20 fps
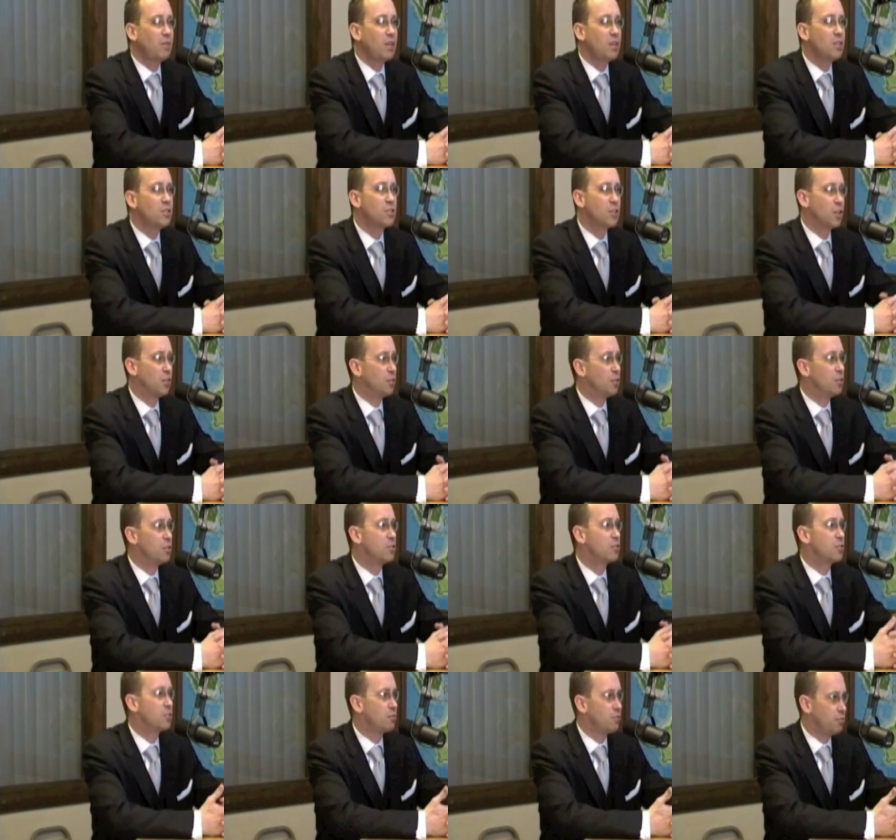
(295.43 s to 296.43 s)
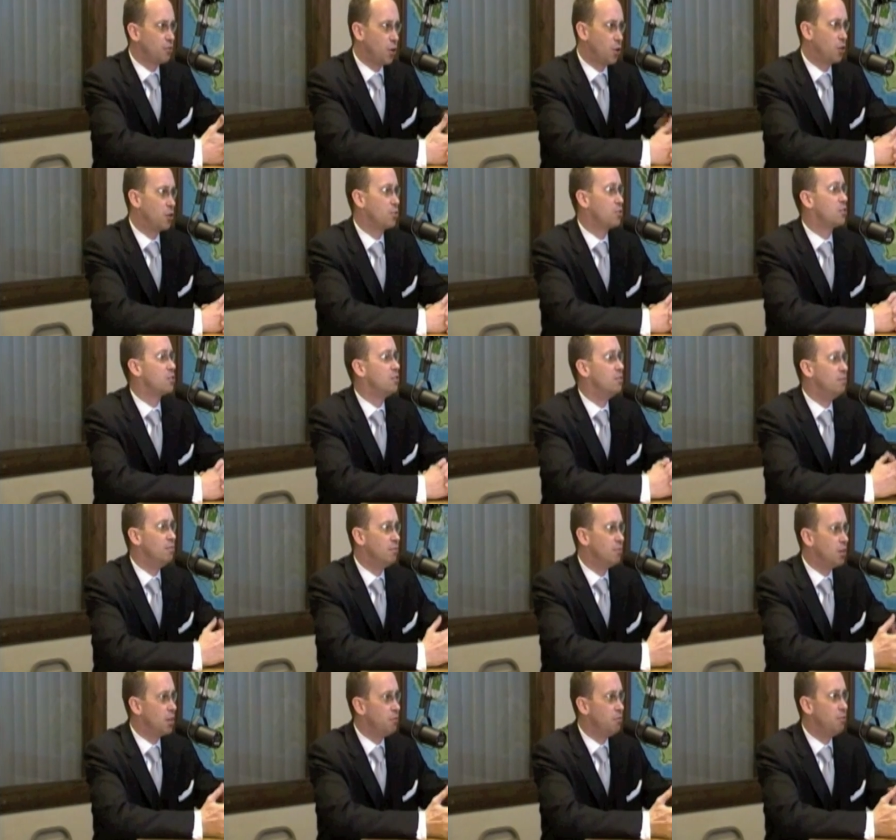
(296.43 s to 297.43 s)
So there's photos
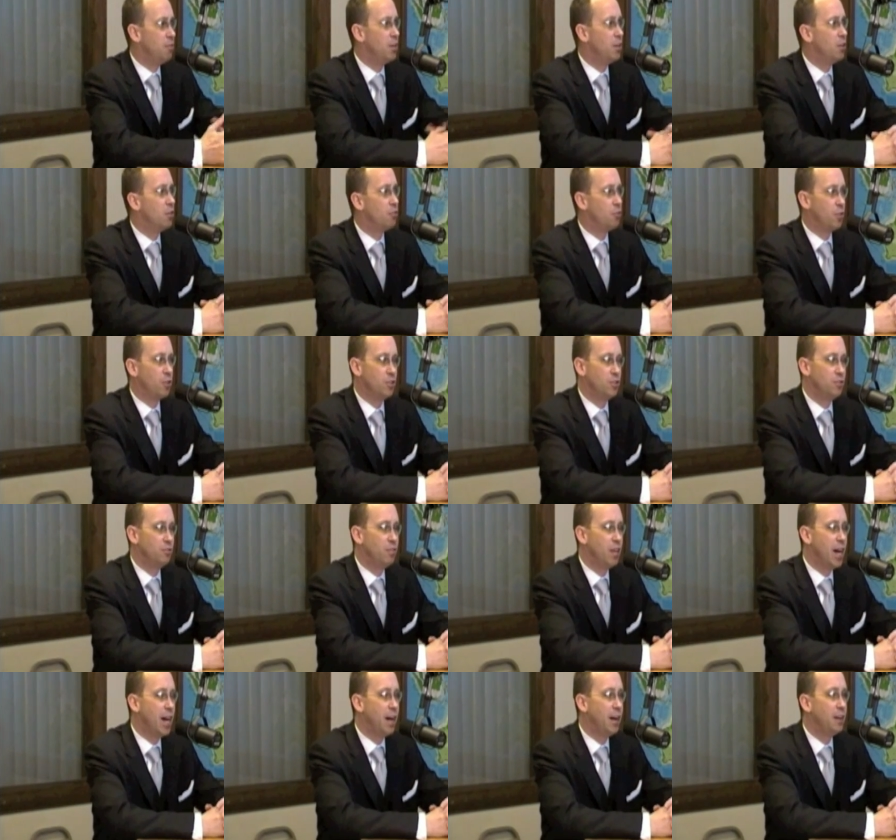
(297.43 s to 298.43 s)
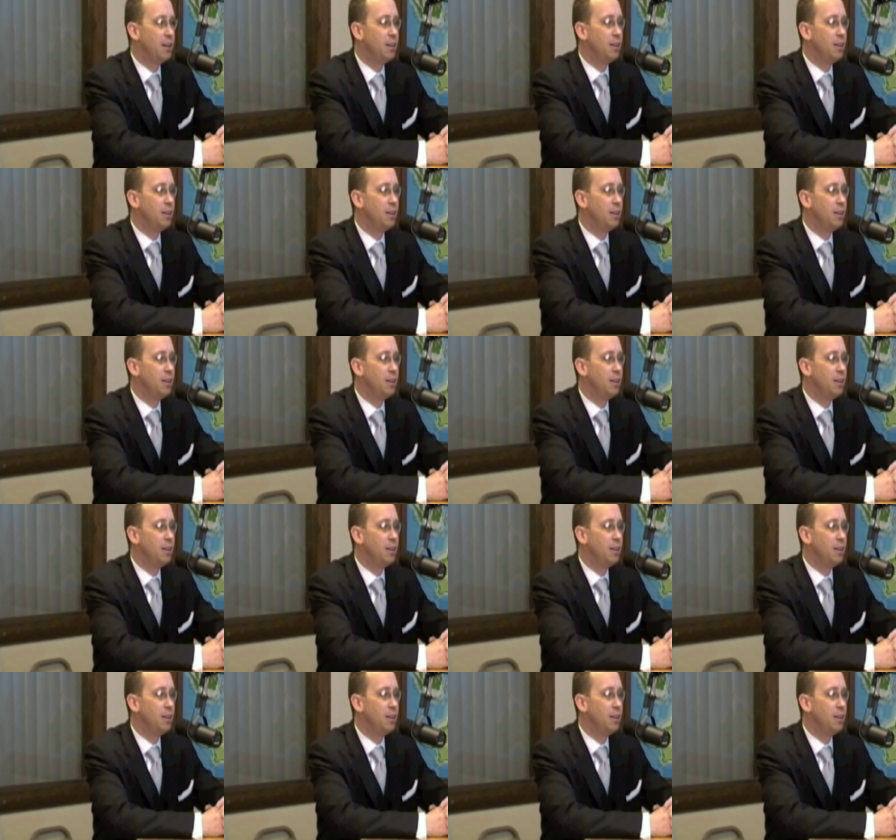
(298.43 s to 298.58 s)
and video footage of that,